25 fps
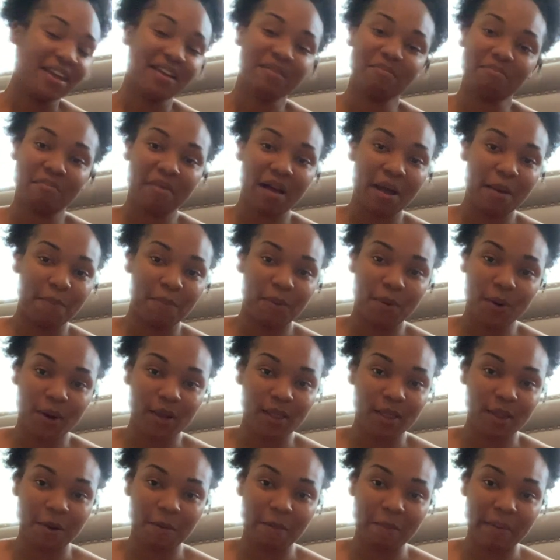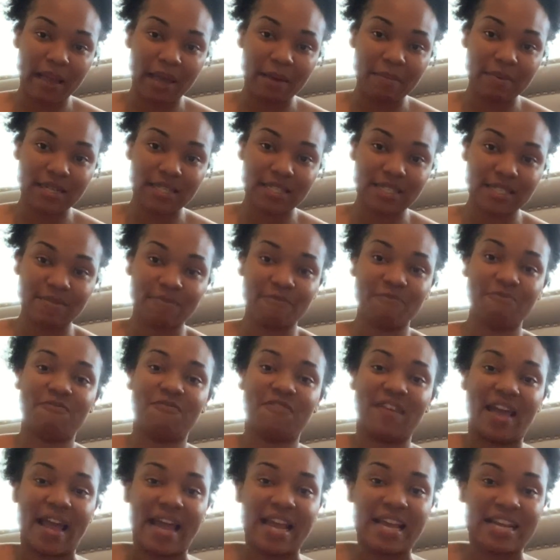my poor little baby's
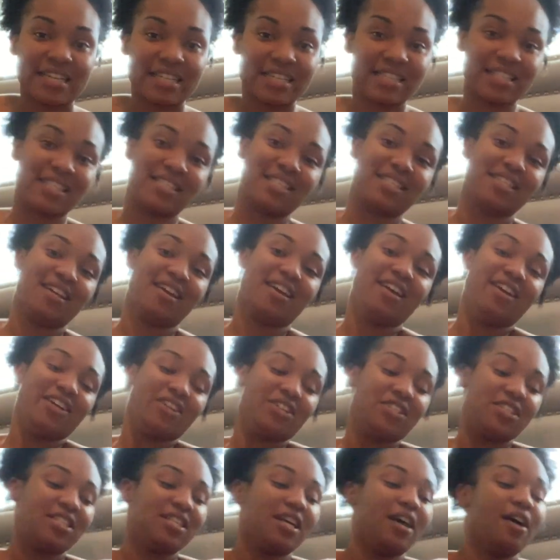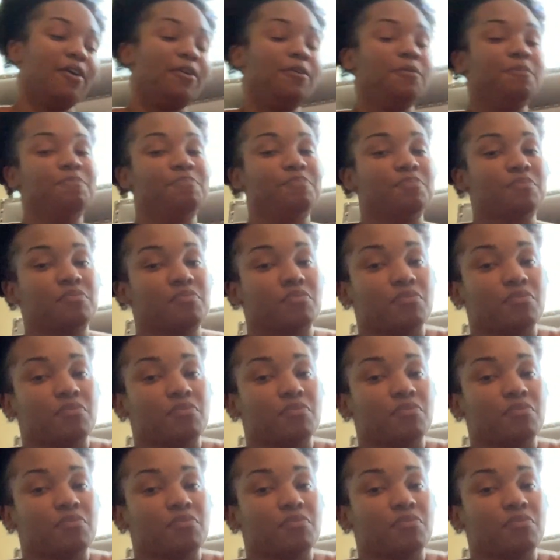face. So